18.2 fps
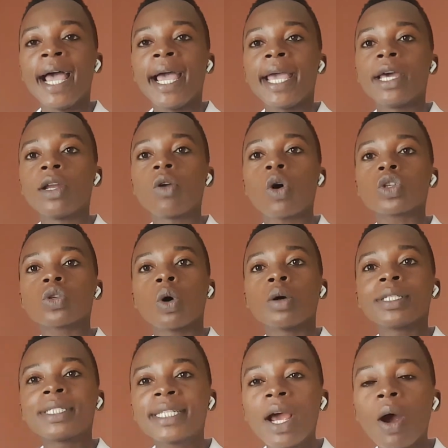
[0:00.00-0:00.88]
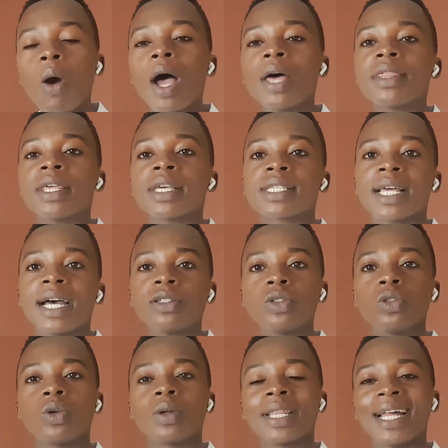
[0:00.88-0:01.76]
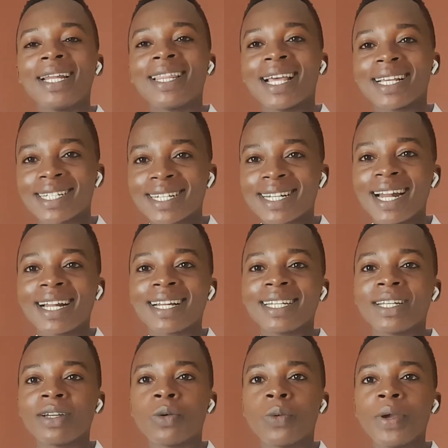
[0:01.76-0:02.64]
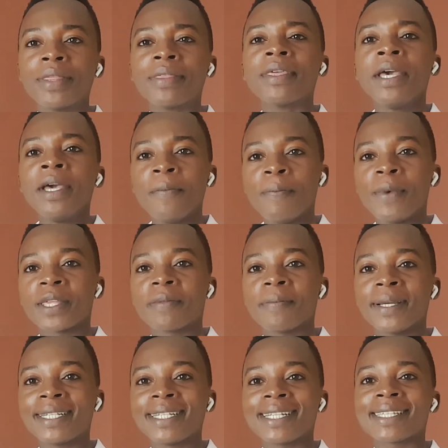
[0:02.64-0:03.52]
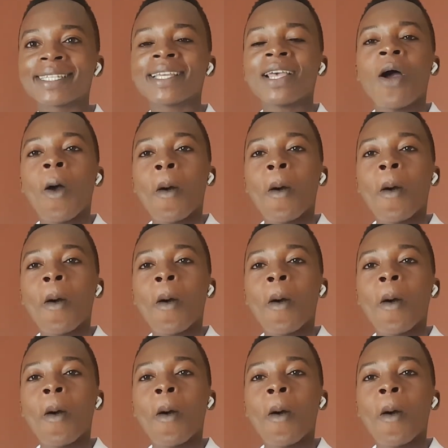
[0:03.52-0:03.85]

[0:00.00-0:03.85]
And also tell others that you know that they are struggling with mathematics.